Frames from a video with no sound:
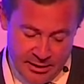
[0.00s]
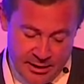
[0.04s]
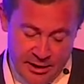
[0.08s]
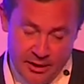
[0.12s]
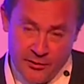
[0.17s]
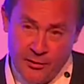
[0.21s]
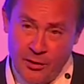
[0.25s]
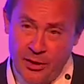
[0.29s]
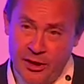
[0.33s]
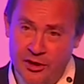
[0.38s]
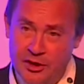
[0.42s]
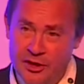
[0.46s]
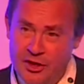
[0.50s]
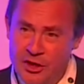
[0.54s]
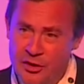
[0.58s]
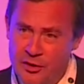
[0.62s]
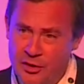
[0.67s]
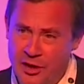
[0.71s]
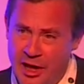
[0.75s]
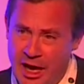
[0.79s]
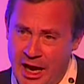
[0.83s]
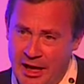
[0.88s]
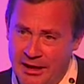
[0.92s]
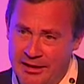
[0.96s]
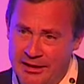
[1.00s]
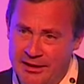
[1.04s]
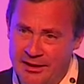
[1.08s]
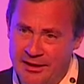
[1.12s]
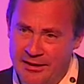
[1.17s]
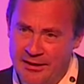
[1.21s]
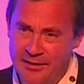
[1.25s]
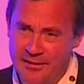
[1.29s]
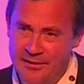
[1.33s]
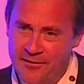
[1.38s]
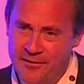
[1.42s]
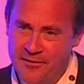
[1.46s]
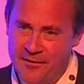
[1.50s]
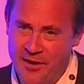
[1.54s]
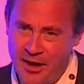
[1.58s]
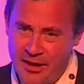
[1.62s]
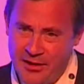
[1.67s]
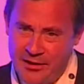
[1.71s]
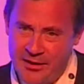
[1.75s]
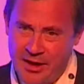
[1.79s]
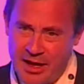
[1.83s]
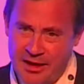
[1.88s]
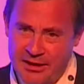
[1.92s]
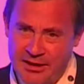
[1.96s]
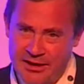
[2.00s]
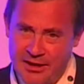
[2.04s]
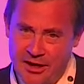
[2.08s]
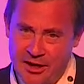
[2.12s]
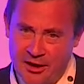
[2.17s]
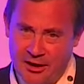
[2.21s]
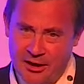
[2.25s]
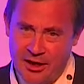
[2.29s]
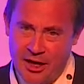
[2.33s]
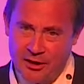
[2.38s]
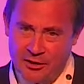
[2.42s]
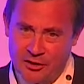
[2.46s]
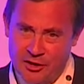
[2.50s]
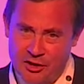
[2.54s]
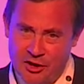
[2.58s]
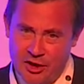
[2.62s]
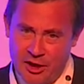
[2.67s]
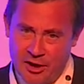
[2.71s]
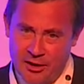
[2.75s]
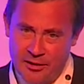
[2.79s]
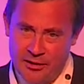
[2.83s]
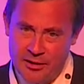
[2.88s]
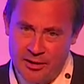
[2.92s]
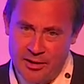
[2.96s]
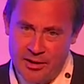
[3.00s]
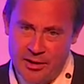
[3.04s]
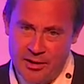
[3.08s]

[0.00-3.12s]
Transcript: And if we can do that, find that in our culture,